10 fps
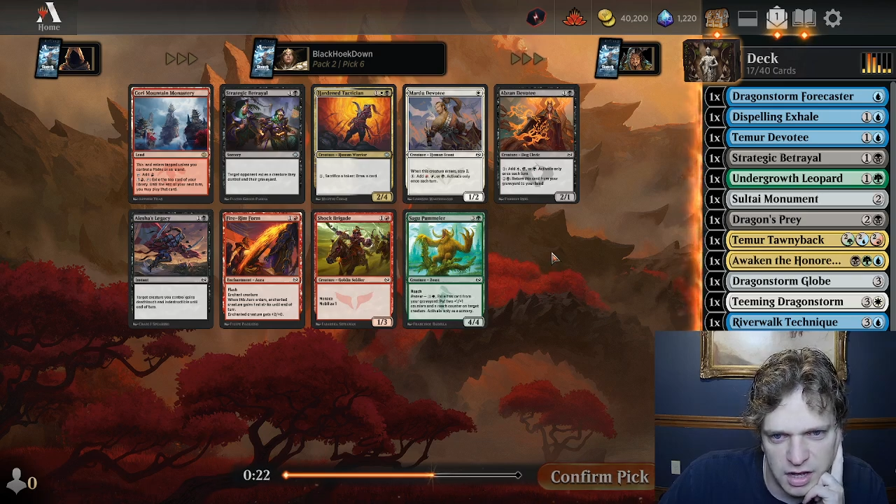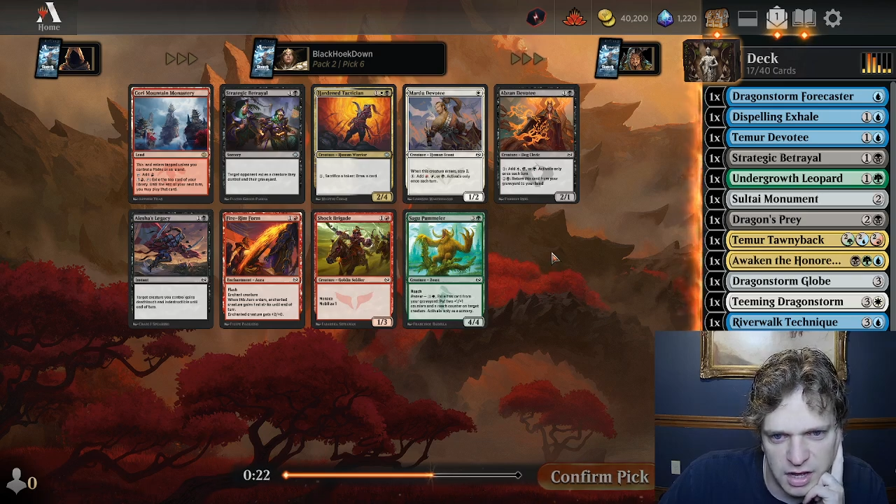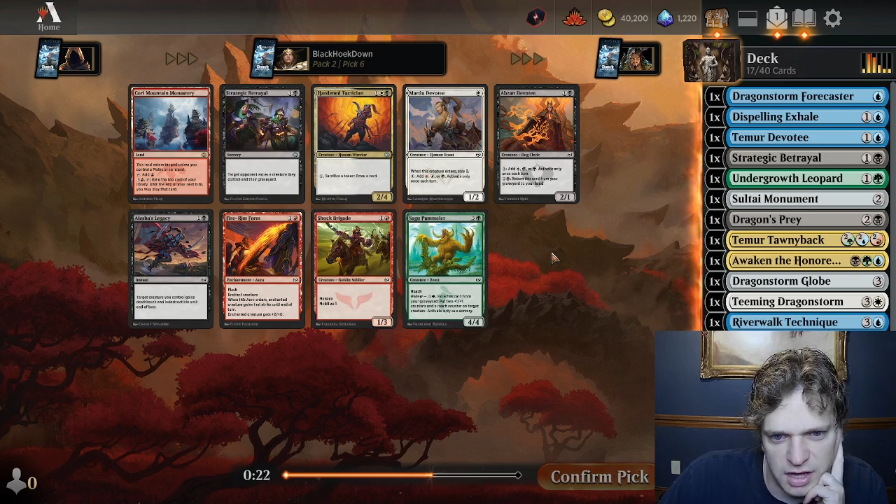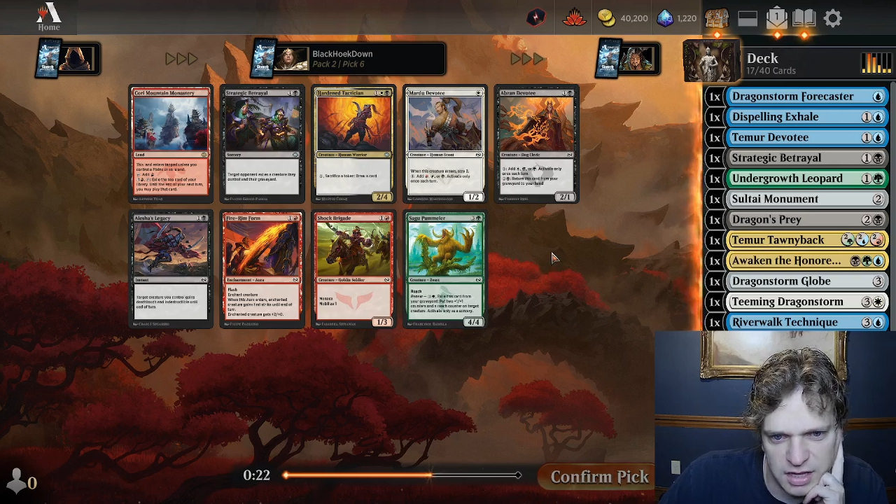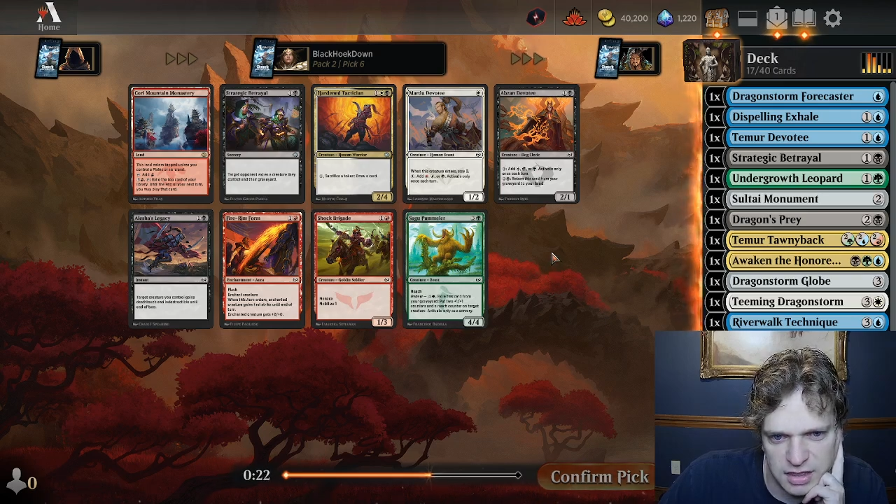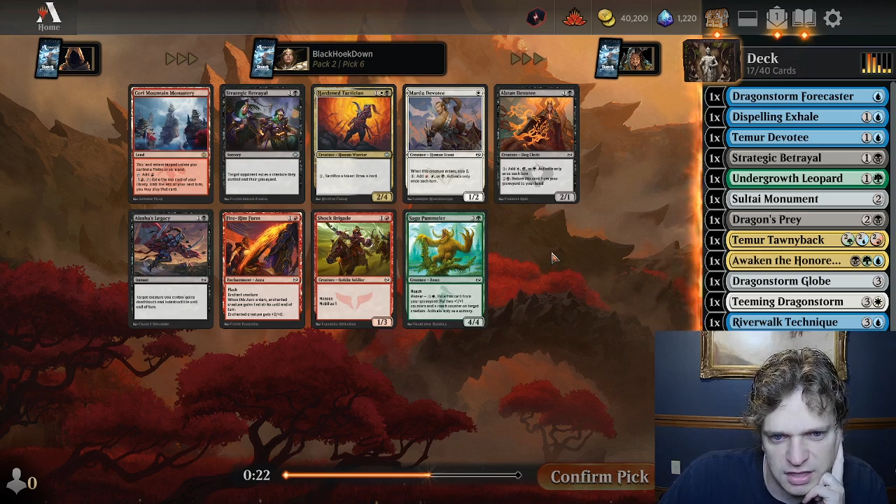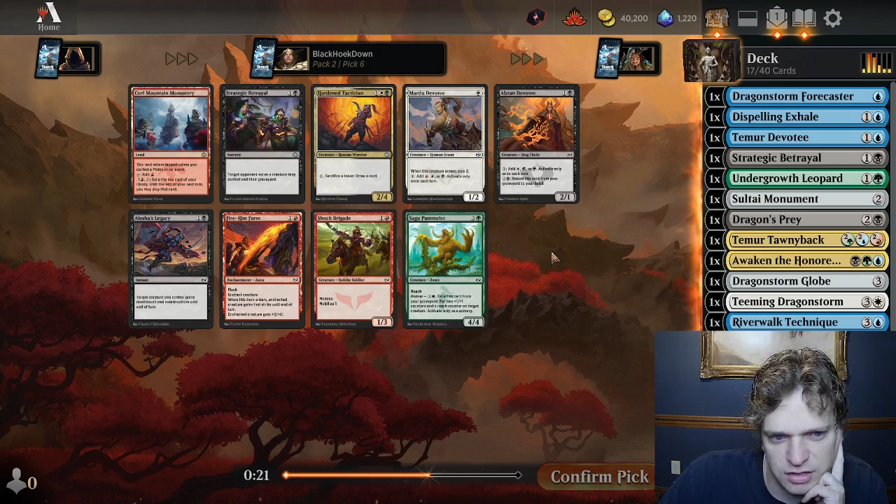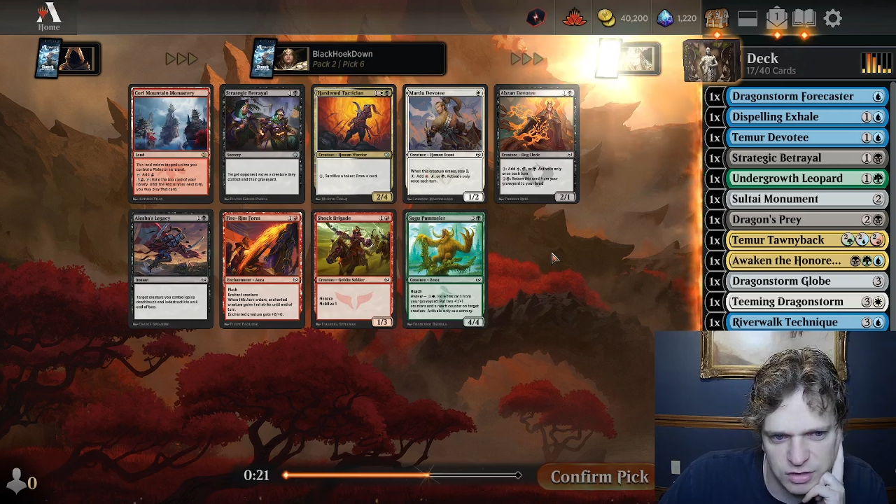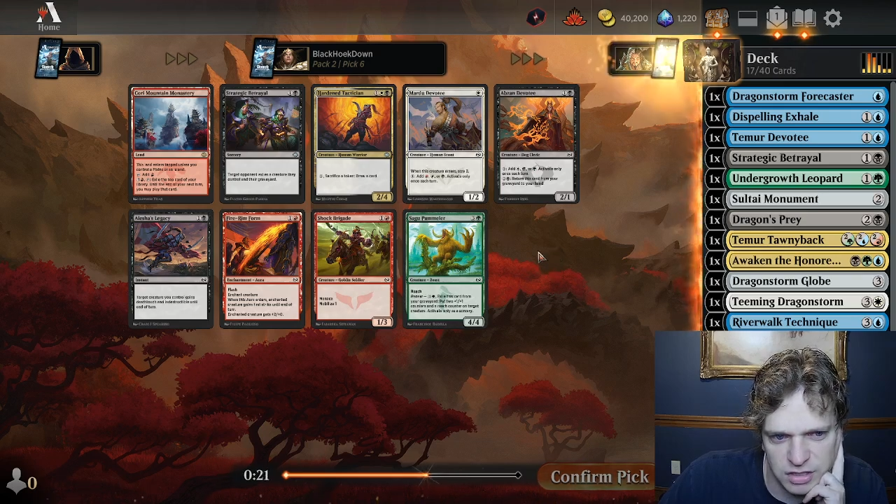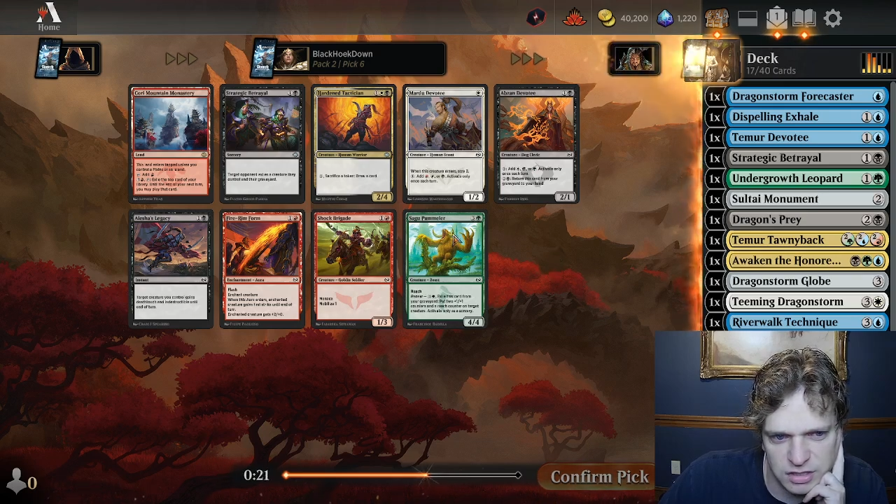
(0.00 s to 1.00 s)
I think
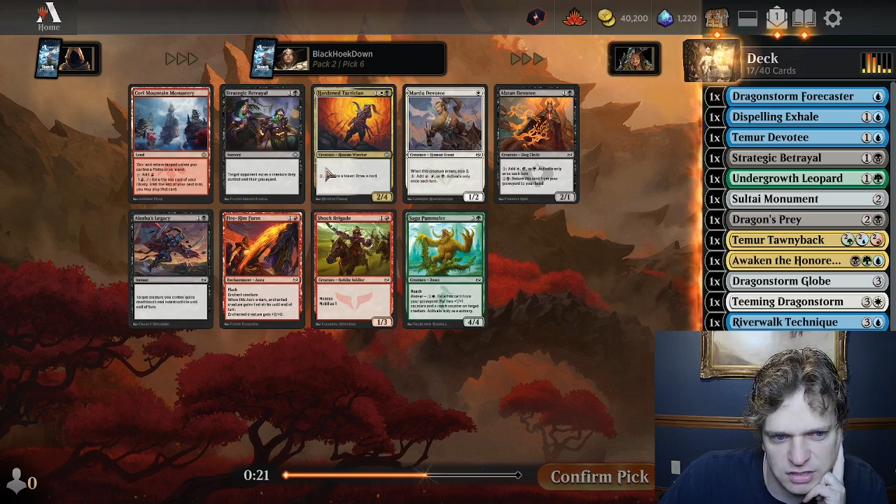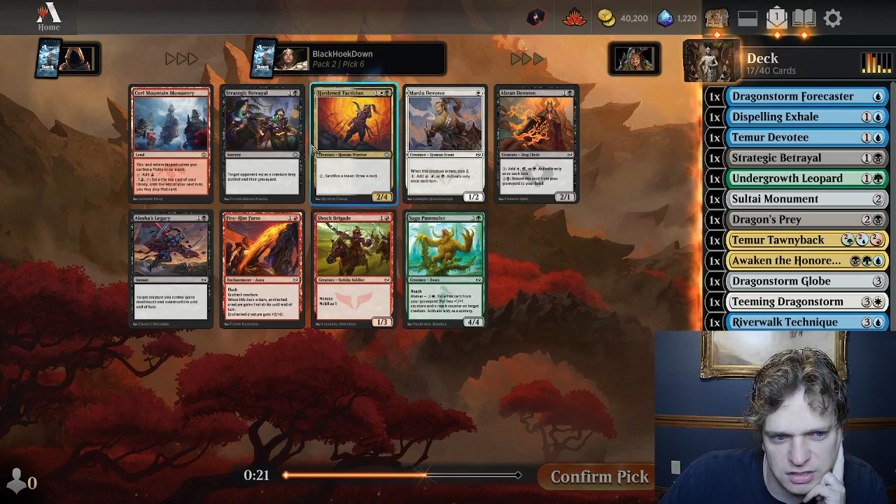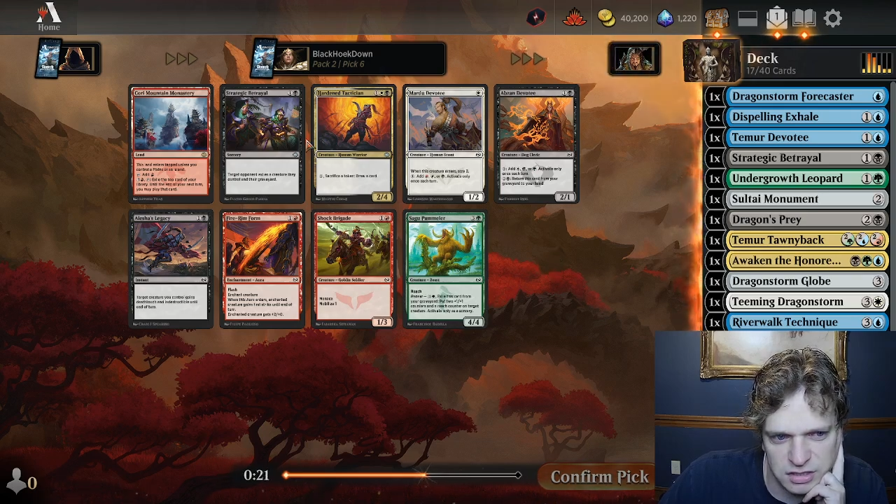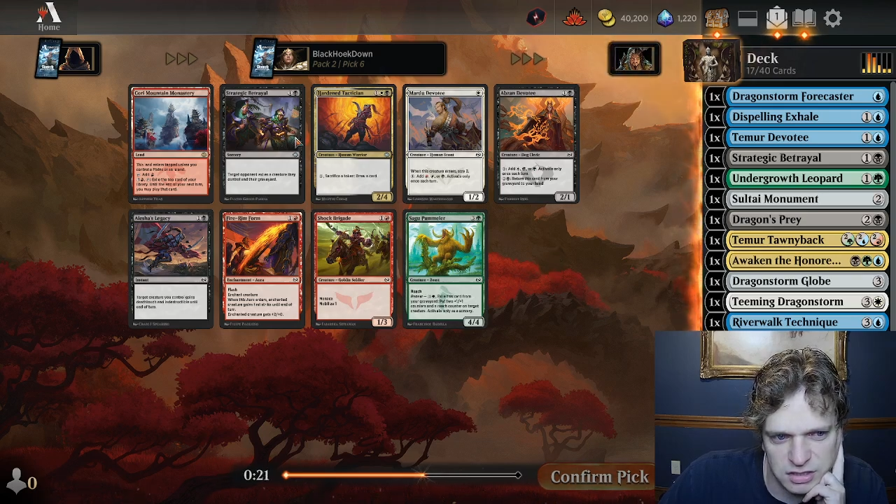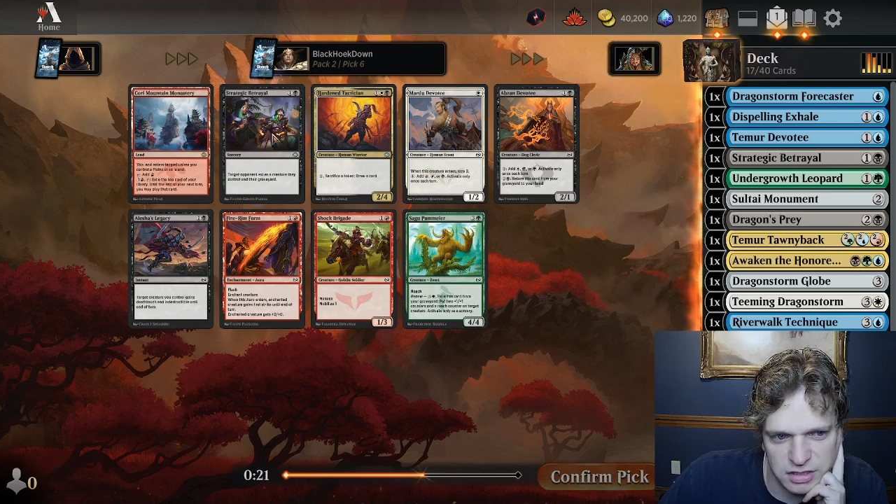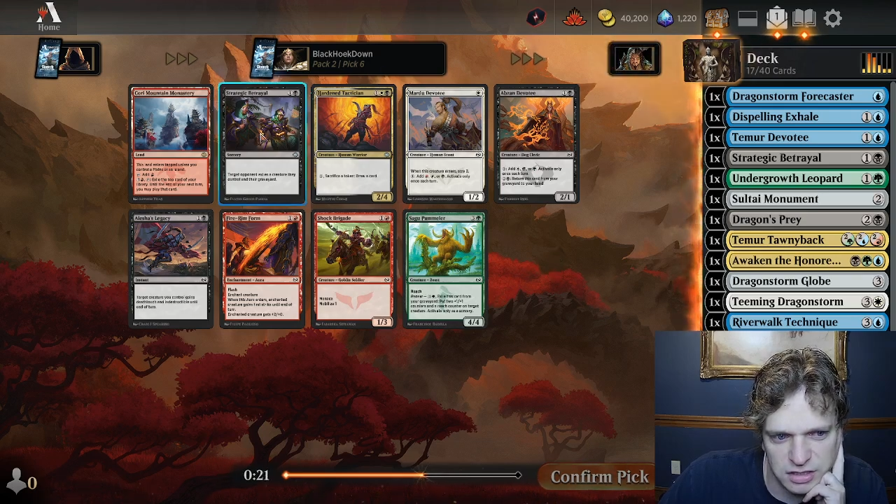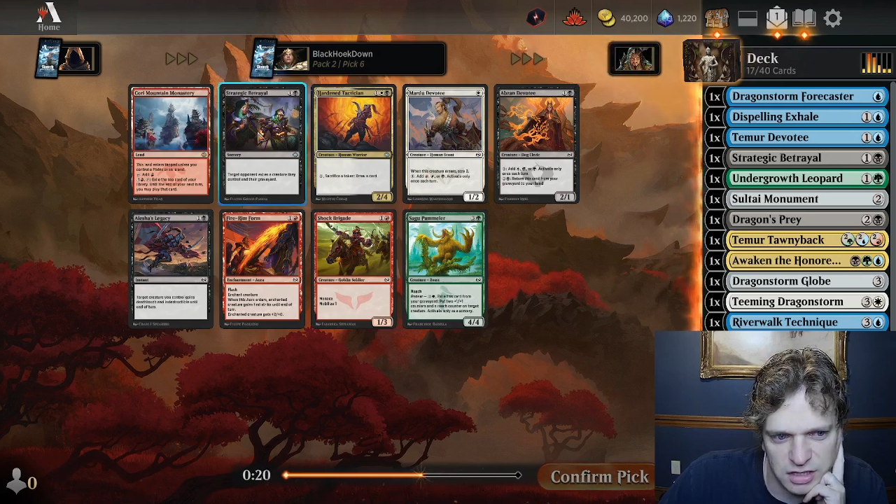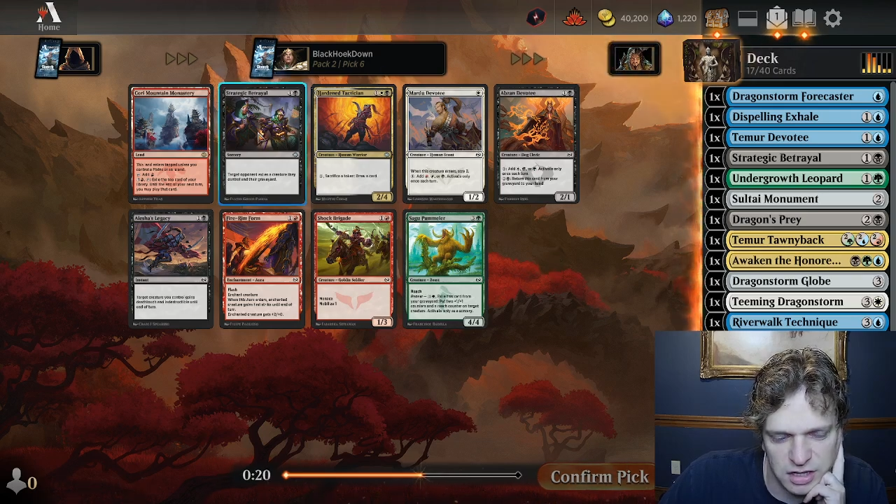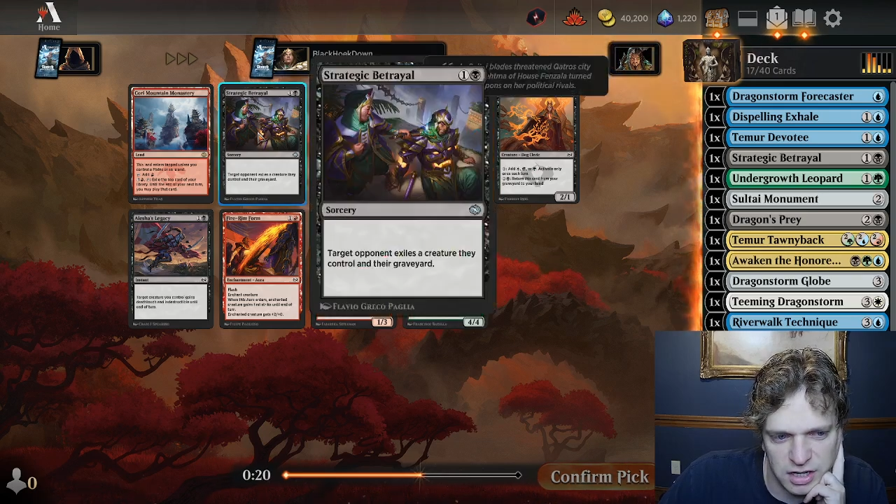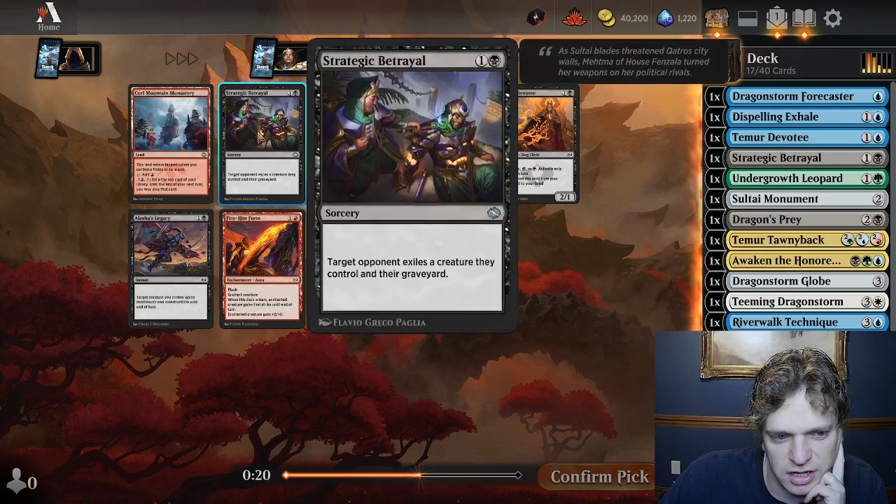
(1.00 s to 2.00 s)
realistically
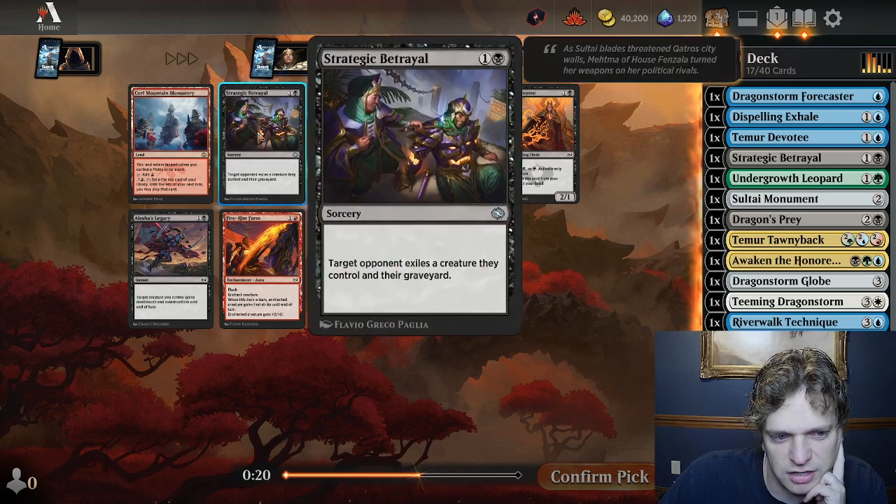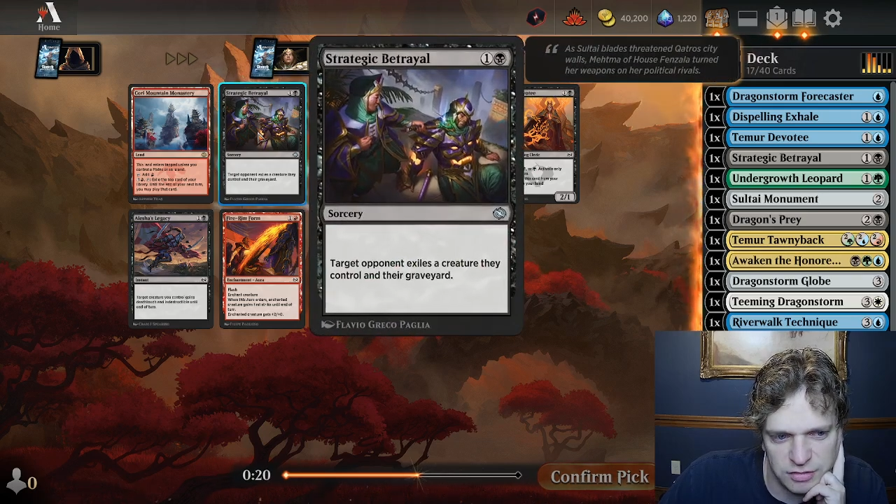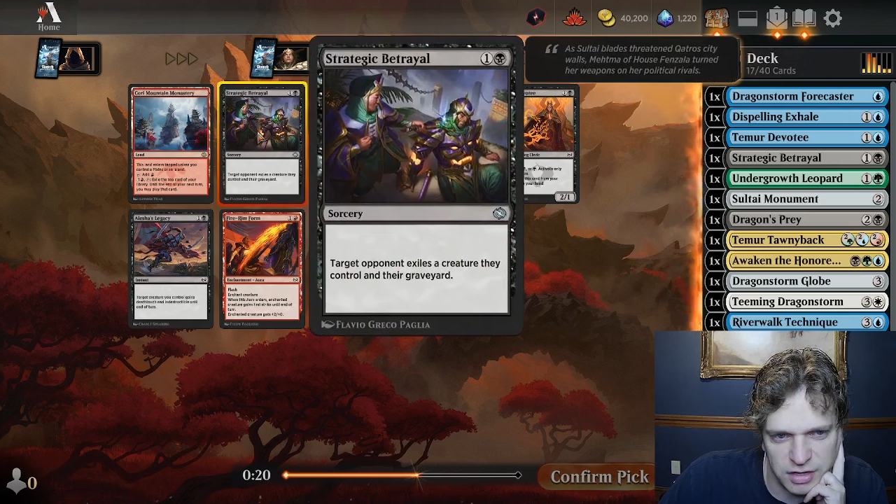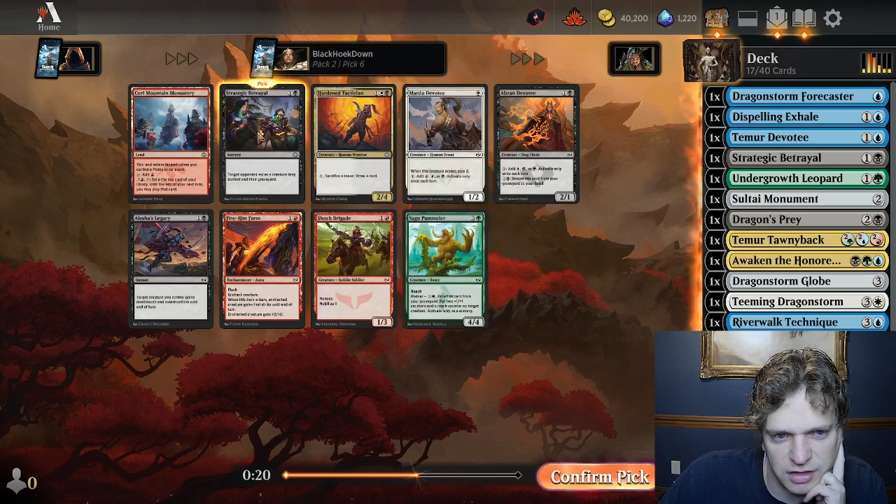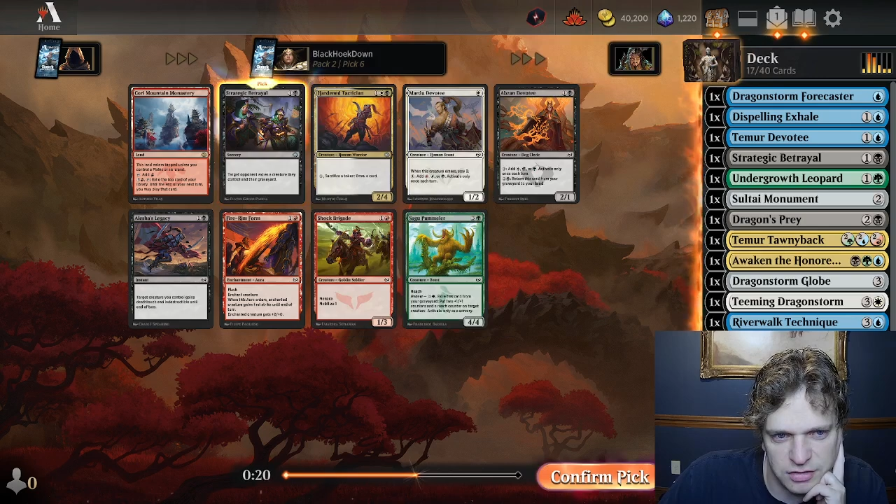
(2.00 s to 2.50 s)
I'd rather